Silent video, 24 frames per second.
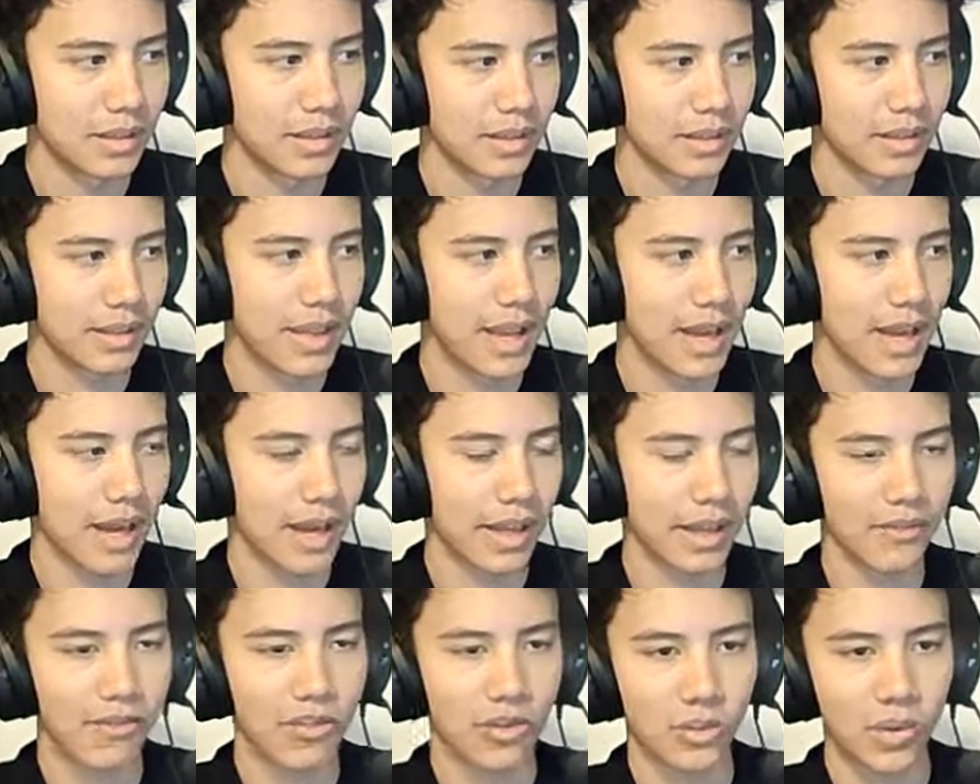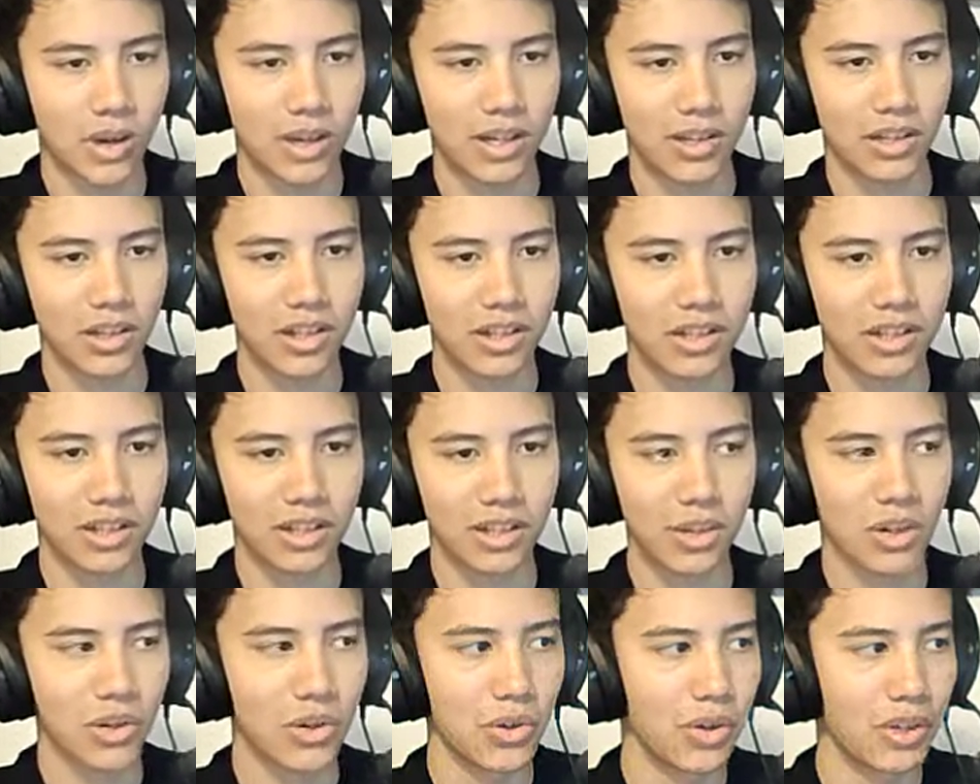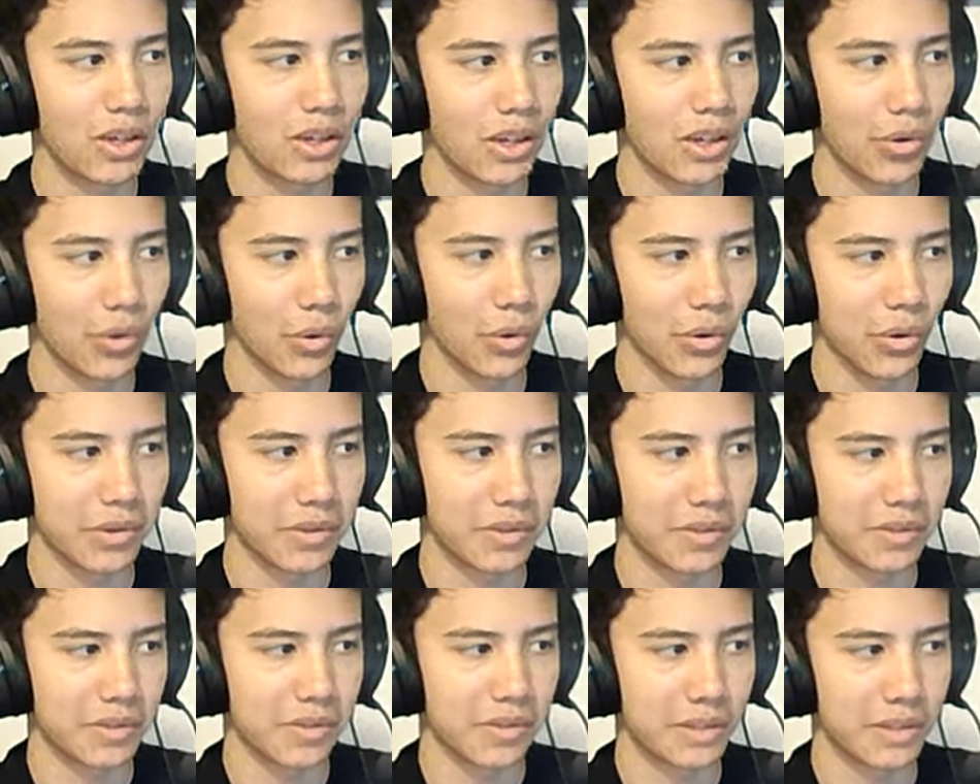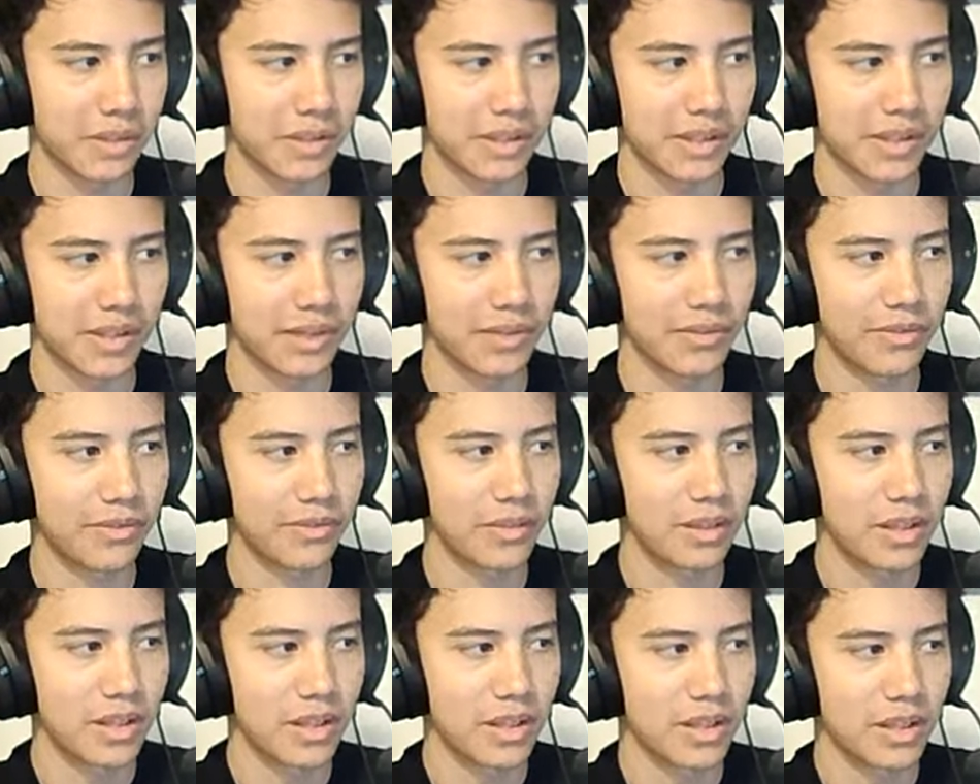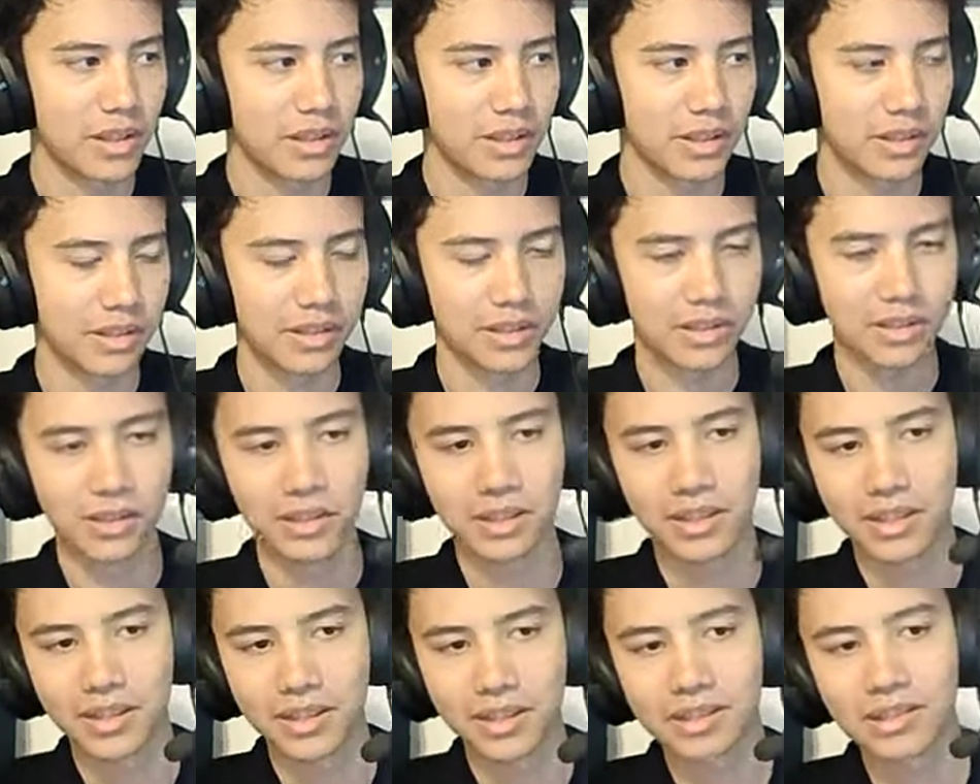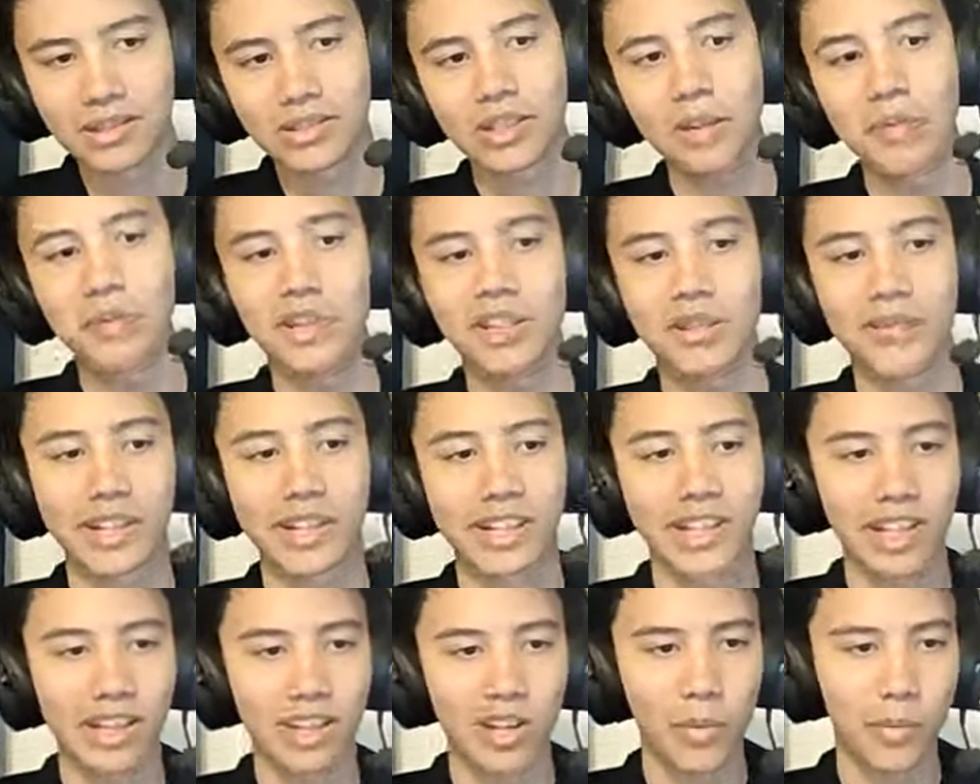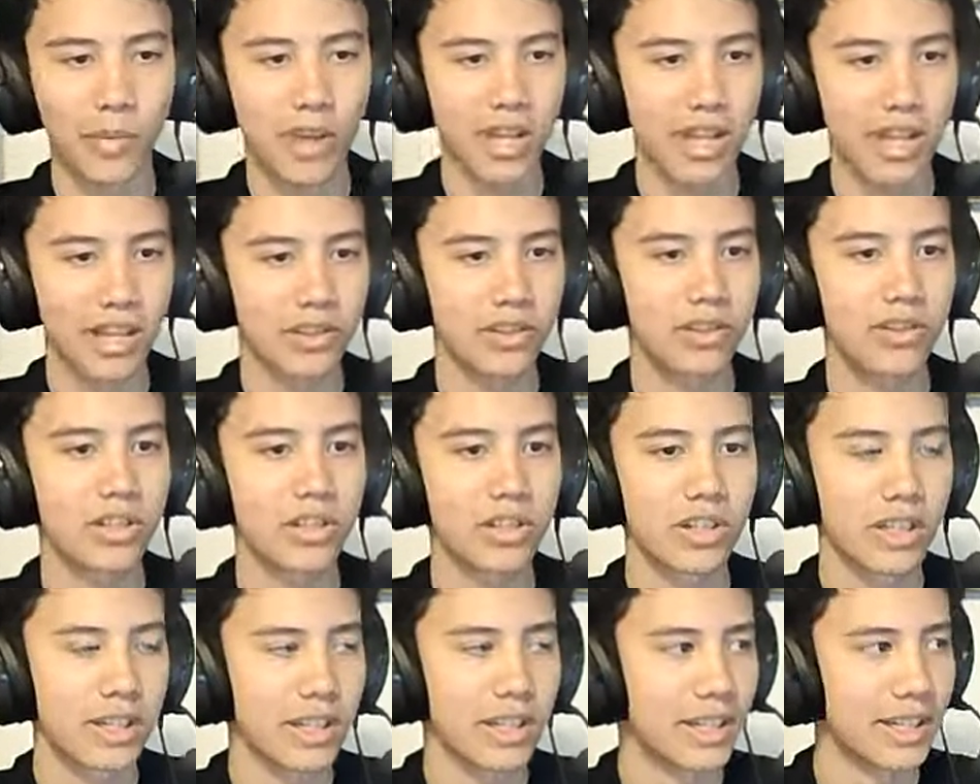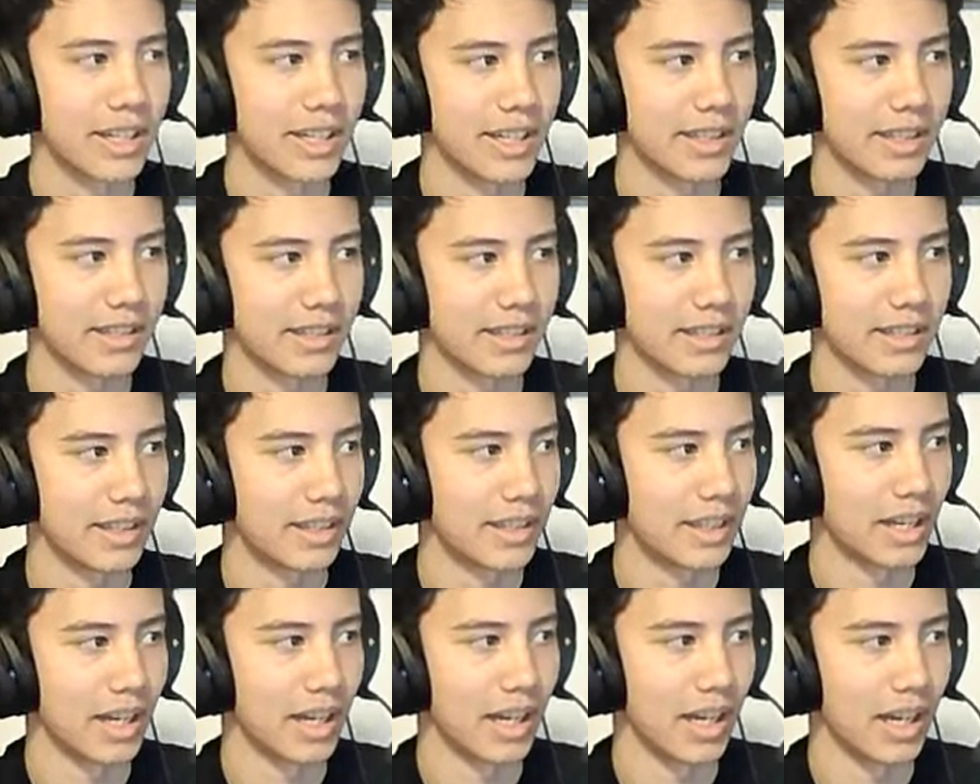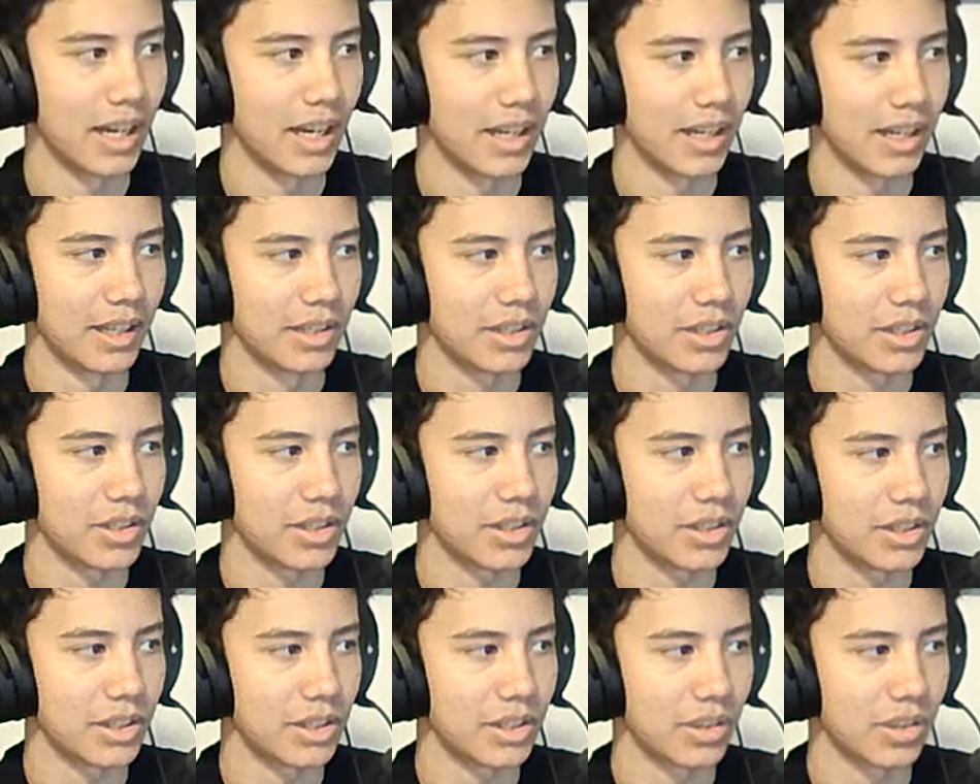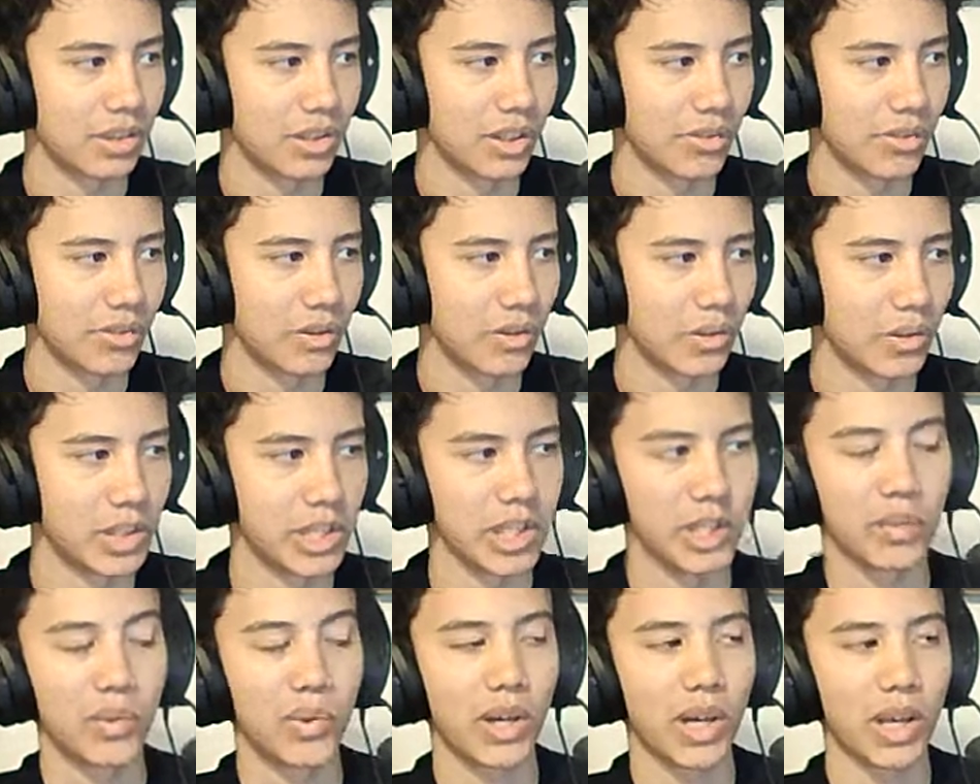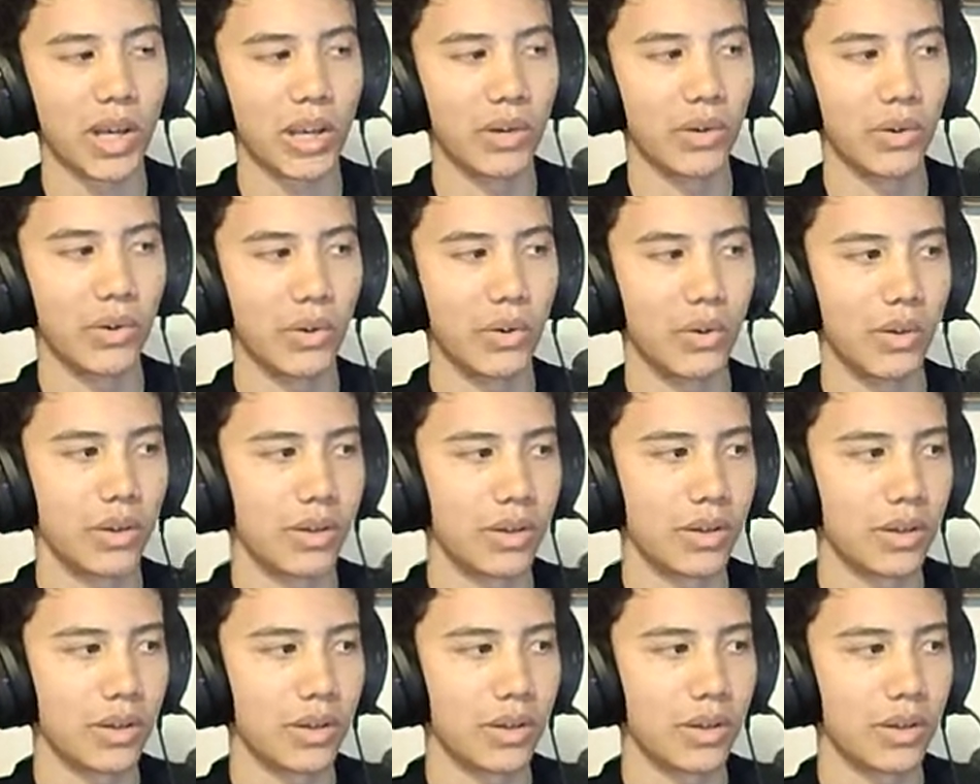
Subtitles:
yeah, if you want to look at the code or use it for yourself, just look in the description on my GitHub page. It's the servo GPIO